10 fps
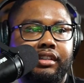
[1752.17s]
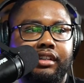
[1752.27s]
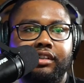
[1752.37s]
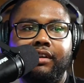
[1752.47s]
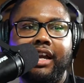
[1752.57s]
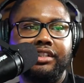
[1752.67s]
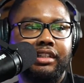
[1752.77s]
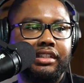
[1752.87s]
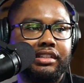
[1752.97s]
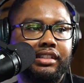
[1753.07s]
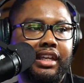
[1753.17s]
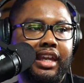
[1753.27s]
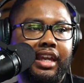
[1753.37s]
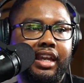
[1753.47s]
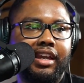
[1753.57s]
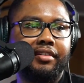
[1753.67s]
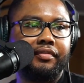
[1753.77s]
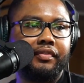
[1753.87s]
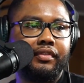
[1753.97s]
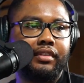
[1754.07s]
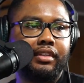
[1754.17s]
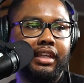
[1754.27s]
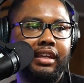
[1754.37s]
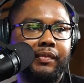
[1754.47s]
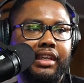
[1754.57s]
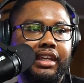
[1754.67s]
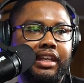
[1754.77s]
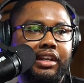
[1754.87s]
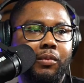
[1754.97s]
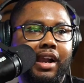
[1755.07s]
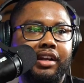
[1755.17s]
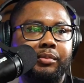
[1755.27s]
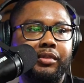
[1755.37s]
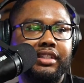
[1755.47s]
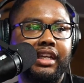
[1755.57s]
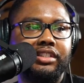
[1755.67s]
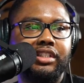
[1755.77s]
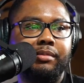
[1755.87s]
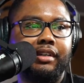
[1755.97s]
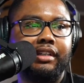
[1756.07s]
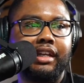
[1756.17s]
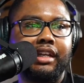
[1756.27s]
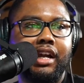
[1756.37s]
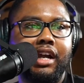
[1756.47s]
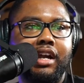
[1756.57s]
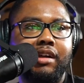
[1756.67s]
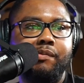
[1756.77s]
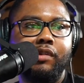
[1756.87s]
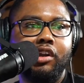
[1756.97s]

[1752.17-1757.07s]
Congratulations, Kev. Hit me here, yhuntermusic@gmail.com,